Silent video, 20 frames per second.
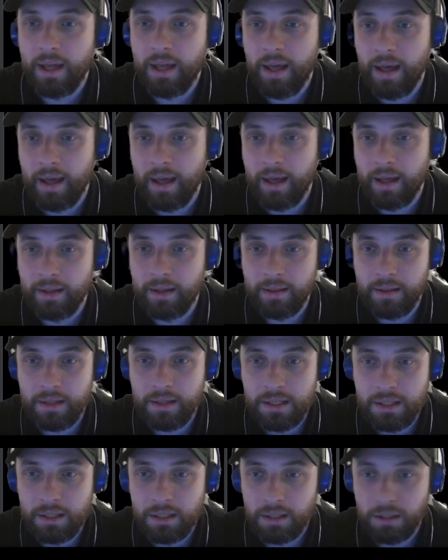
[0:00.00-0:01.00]
and
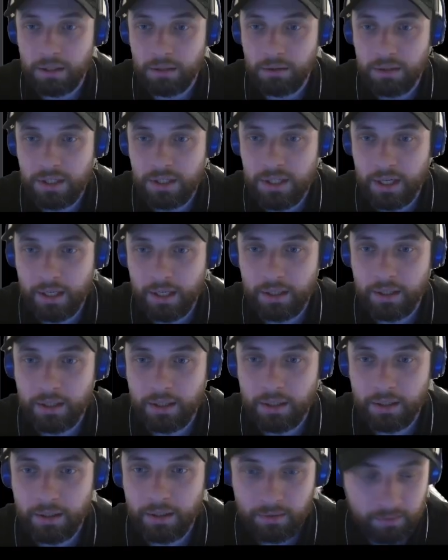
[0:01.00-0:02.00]
you
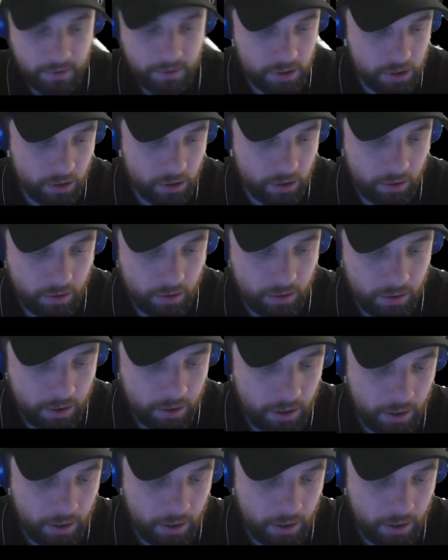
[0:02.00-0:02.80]
technically return